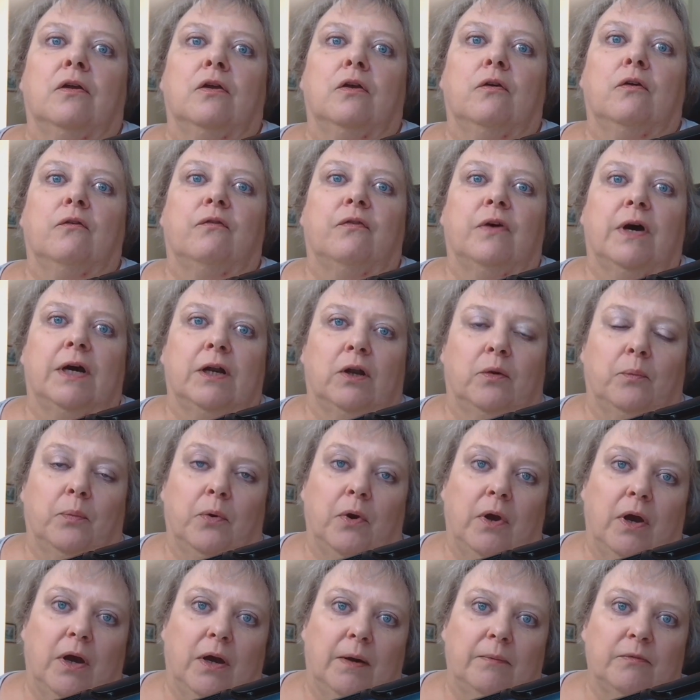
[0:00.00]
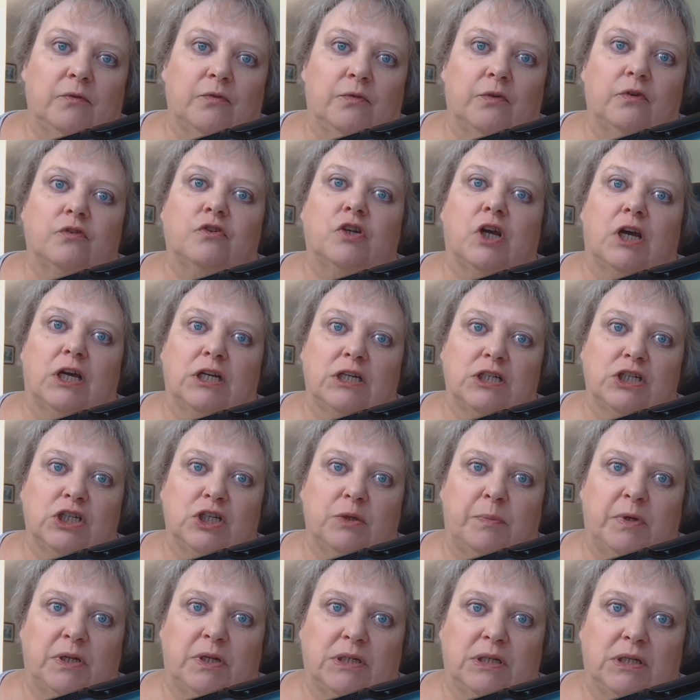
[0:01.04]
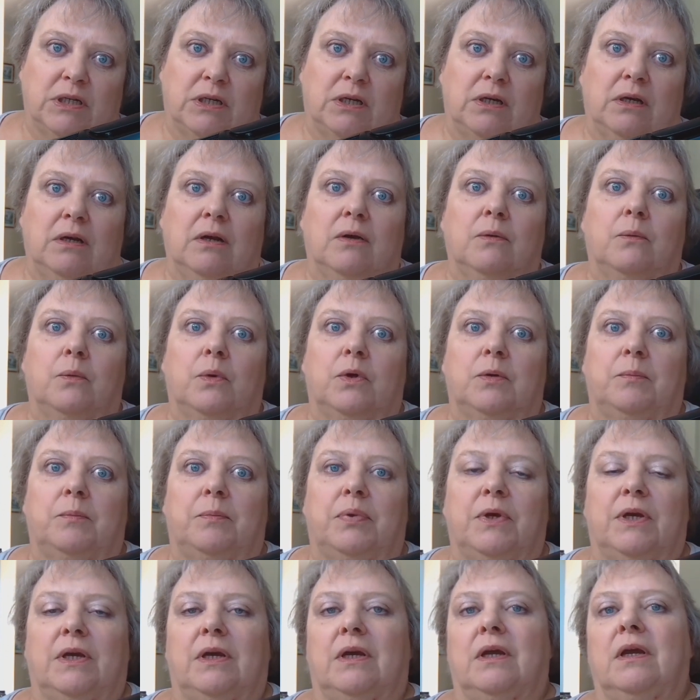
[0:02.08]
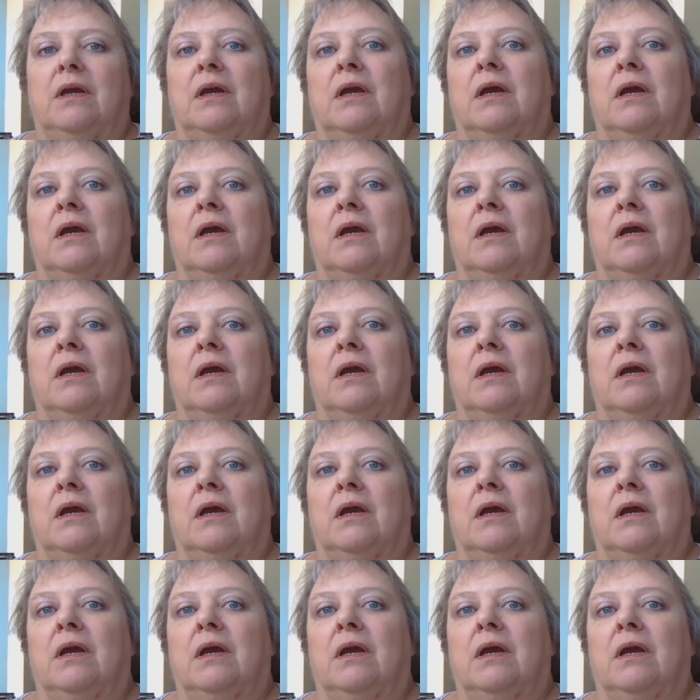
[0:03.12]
your final prompt for ChatGPT would be